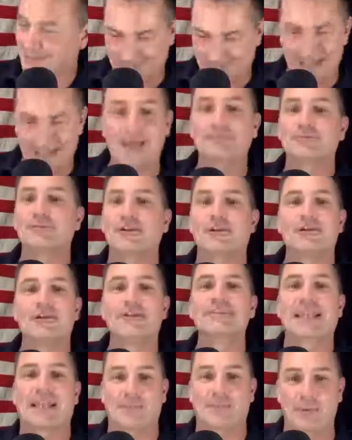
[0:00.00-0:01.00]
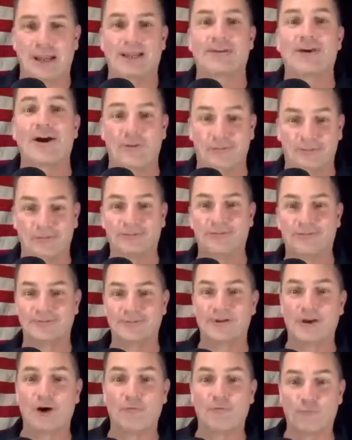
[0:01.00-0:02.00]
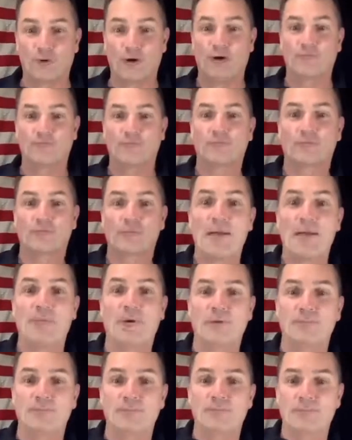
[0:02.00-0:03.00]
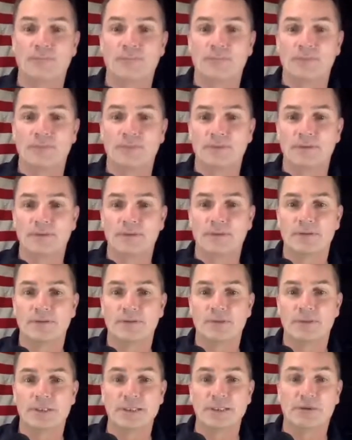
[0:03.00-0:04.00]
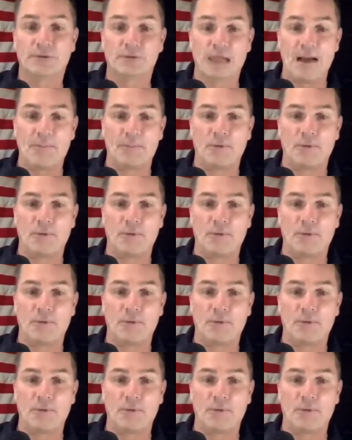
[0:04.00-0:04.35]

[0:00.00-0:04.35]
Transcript: Absolutely. Let's take a break. Go. Go for it. Grab one. You need to grab